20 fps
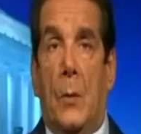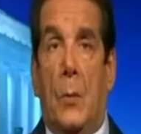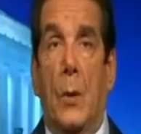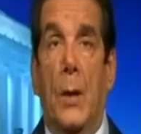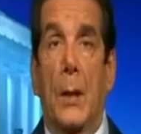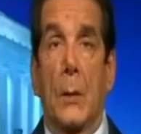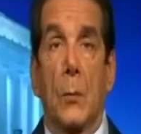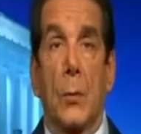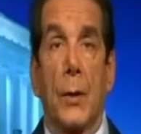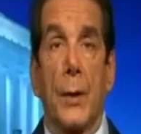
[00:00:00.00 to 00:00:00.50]

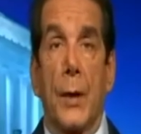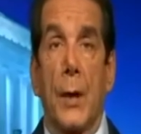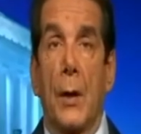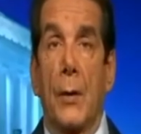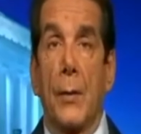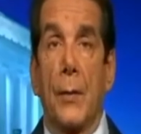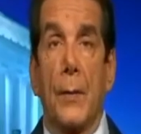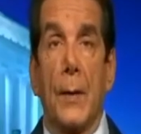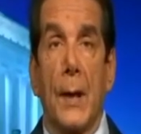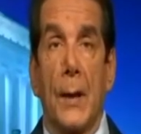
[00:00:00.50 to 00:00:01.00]
Well, we're
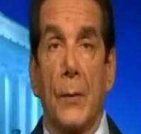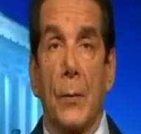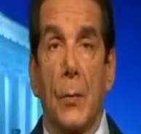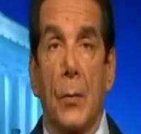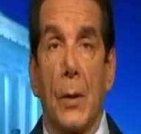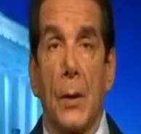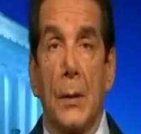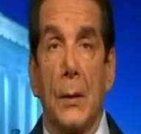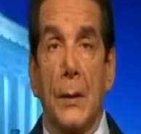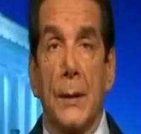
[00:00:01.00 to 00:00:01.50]
known around the
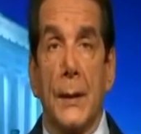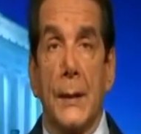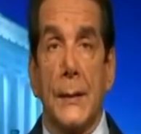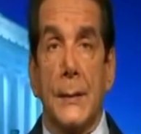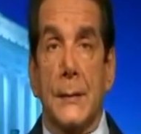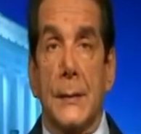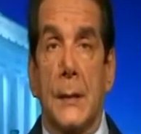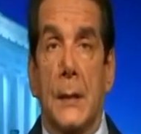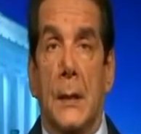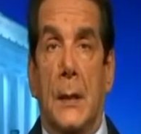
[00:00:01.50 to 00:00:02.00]
world
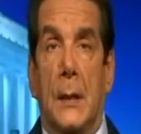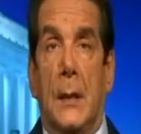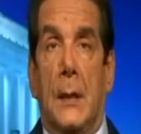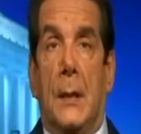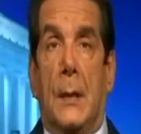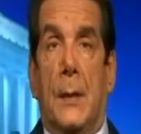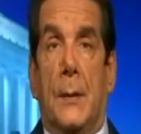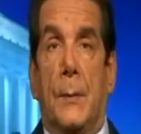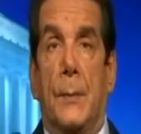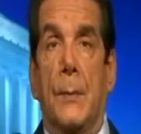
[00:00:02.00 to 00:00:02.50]
as
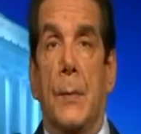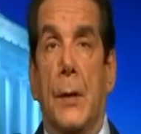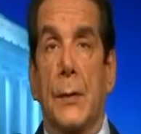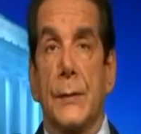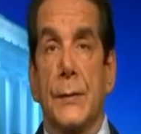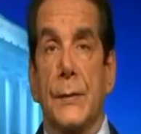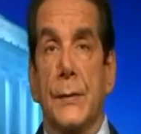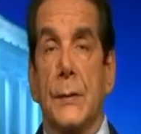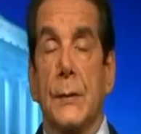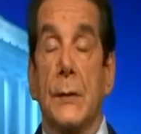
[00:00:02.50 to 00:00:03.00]

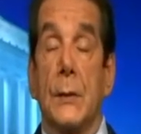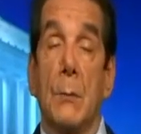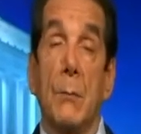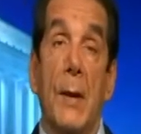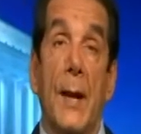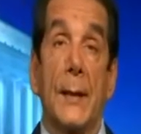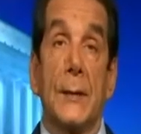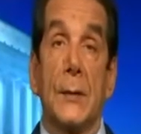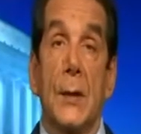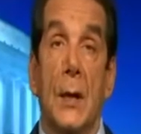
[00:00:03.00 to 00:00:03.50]
most, you
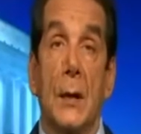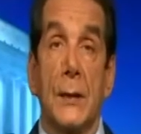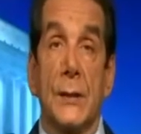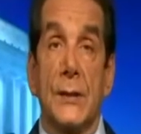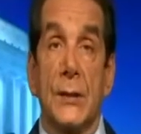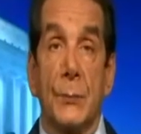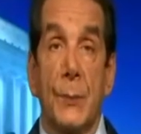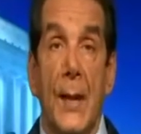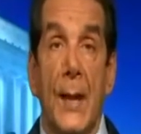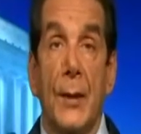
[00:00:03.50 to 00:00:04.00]
might call
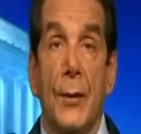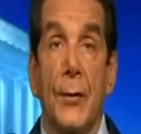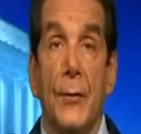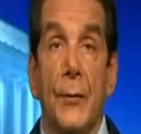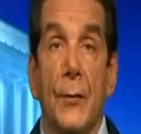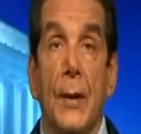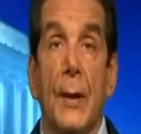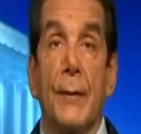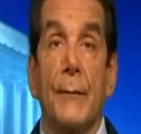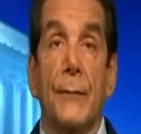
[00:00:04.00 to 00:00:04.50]
it
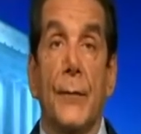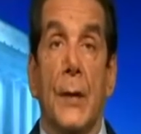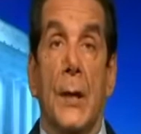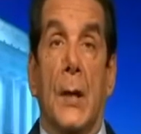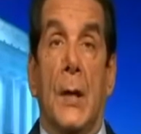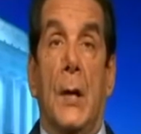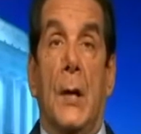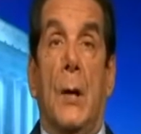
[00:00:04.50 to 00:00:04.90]
spendthrift,